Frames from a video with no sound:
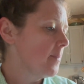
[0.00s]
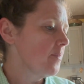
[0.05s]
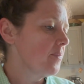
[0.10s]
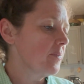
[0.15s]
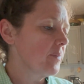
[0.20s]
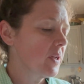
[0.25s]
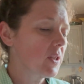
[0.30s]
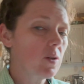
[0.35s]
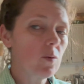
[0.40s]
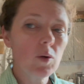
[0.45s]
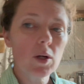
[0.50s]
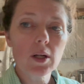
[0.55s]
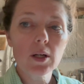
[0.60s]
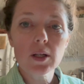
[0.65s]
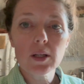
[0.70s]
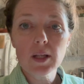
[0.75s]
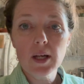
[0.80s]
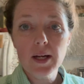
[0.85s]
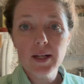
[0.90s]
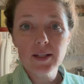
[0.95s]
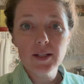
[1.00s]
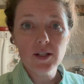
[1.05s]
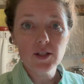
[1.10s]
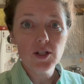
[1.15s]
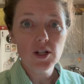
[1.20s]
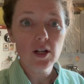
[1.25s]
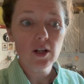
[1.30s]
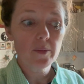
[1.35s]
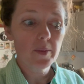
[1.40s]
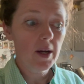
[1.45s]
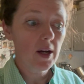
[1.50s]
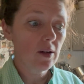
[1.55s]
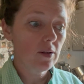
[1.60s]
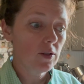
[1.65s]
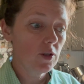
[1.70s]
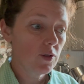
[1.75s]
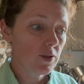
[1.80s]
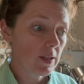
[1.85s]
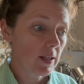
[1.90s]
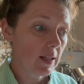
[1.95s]
but the one online does talk about
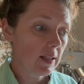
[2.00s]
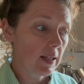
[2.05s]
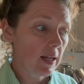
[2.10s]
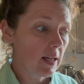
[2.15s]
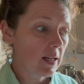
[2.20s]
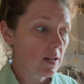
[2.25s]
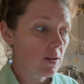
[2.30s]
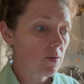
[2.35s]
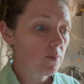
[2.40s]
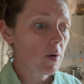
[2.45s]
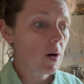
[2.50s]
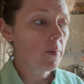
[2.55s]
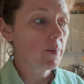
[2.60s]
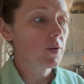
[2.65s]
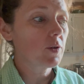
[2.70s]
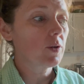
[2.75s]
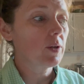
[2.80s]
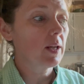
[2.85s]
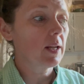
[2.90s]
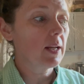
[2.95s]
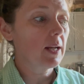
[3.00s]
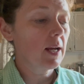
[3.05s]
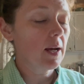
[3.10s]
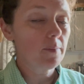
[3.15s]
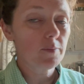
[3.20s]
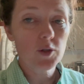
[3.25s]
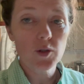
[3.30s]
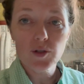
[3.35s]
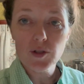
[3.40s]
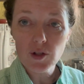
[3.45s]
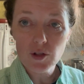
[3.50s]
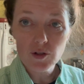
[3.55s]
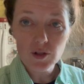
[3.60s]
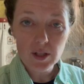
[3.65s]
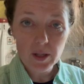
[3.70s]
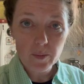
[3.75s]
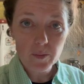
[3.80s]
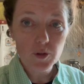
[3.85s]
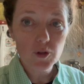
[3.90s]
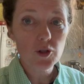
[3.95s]
using a candy thermometer, getting up to a certain
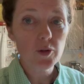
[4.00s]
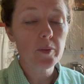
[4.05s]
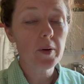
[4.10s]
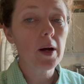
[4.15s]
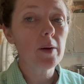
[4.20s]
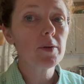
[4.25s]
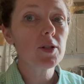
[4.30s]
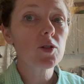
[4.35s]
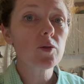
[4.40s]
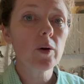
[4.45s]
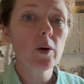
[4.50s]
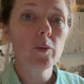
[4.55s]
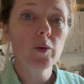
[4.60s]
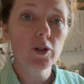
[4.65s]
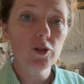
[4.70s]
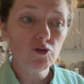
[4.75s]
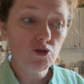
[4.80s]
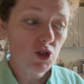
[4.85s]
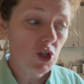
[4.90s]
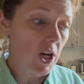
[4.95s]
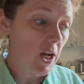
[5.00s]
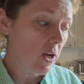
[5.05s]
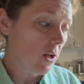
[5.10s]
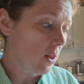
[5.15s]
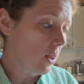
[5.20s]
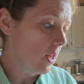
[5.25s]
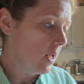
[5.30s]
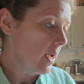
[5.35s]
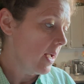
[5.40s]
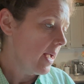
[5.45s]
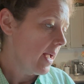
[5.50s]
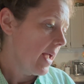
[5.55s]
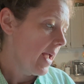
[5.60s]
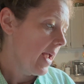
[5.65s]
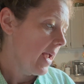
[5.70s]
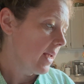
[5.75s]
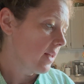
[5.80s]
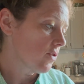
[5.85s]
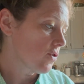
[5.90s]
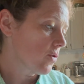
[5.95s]
temperature, probably so it will gel,
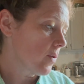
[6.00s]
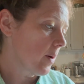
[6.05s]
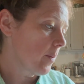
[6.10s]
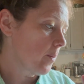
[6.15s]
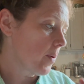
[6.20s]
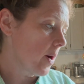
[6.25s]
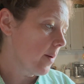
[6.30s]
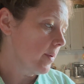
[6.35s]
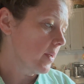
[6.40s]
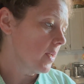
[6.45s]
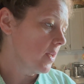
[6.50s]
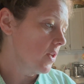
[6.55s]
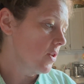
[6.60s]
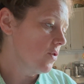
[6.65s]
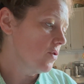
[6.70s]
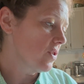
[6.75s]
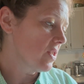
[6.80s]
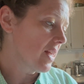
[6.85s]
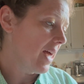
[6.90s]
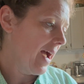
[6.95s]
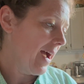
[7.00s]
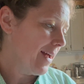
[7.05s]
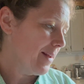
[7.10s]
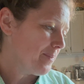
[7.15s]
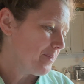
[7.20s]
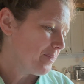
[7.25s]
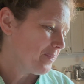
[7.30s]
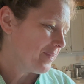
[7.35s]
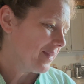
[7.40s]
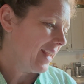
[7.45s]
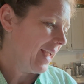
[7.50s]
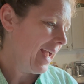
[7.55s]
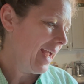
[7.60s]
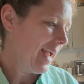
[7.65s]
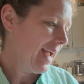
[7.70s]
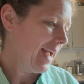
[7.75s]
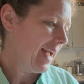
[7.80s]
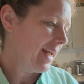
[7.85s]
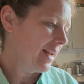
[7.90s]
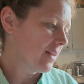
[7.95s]
and so I'm probably going to use that.
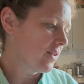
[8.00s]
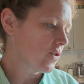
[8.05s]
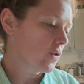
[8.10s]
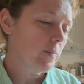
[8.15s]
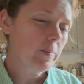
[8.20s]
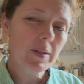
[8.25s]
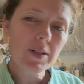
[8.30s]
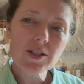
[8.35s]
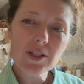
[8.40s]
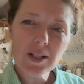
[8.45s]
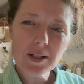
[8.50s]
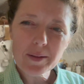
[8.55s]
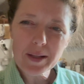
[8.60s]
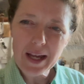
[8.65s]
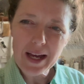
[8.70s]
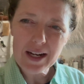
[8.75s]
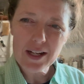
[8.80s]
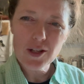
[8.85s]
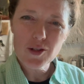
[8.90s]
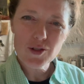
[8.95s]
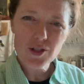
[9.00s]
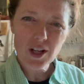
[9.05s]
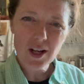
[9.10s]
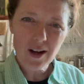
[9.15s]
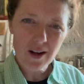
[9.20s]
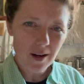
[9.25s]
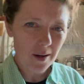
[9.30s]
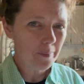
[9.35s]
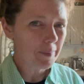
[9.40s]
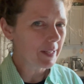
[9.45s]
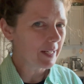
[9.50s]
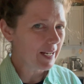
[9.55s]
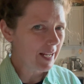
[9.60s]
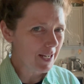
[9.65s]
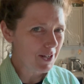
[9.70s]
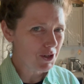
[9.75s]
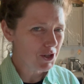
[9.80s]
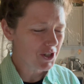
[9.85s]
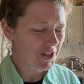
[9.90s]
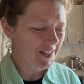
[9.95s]
And so I'm just going to kind of use a
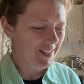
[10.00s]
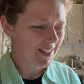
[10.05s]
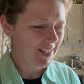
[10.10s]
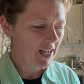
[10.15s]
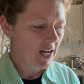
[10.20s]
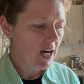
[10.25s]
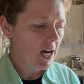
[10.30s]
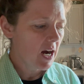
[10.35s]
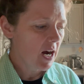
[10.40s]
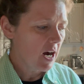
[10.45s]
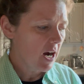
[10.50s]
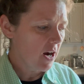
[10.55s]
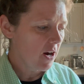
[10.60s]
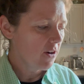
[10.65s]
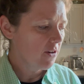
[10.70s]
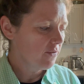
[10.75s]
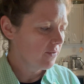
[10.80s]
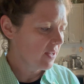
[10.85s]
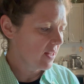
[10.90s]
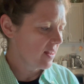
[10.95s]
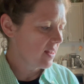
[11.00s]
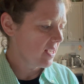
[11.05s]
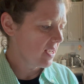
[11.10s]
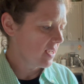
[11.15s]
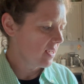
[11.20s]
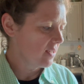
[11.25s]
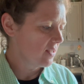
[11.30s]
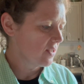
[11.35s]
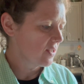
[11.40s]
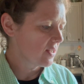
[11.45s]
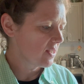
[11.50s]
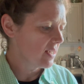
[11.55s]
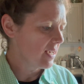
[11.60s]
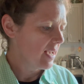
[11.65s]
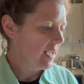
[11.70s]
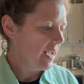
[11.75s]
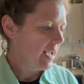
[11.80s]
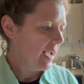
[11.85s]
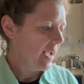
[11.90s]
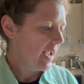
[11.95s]
combination of these,
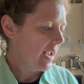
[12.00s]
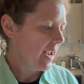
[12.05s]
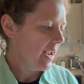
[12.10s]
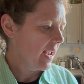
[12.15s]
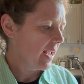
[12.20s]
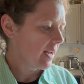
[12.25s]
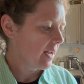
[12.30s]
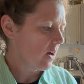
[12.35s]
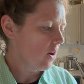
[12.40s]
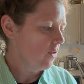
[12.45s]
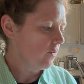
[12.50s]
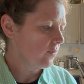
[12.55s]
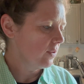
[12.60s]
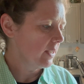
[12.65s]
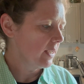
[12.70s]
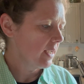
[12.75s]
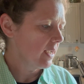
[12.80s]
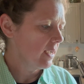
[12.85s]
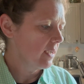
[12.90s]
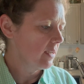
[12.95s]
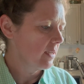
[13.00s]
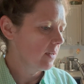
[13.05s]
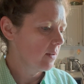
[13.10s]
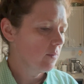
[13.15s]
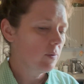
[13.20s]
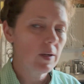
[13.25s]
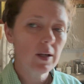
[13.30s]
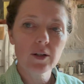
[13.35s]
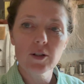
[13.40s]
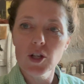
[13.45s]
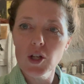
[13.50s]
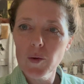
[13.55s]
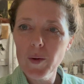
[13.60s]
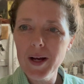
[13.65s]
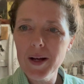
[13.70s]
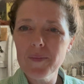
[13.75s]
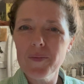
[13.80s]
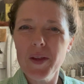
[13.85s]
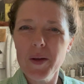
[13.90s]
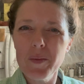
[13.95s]
and hopefully, well, you know
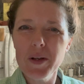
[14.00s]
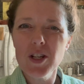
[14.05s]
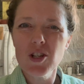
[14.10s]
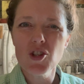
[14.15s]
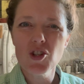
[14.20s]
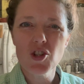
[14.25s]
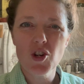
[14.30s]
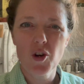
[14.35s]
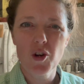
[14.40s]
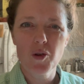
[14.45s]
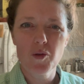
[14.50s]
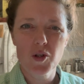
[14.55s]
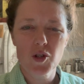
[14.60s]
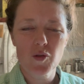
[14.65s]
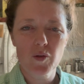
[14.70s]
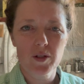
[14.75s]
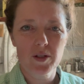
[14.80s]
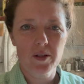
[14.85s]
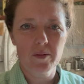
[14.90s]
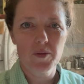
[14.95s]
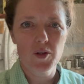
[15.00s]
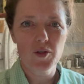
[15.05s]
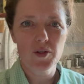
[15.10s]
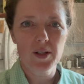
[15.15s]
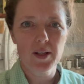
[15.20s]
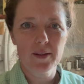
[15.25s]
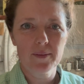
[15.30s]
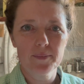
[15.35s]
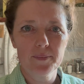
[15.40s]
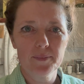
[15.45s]
what, let me just show you which ones I'm using.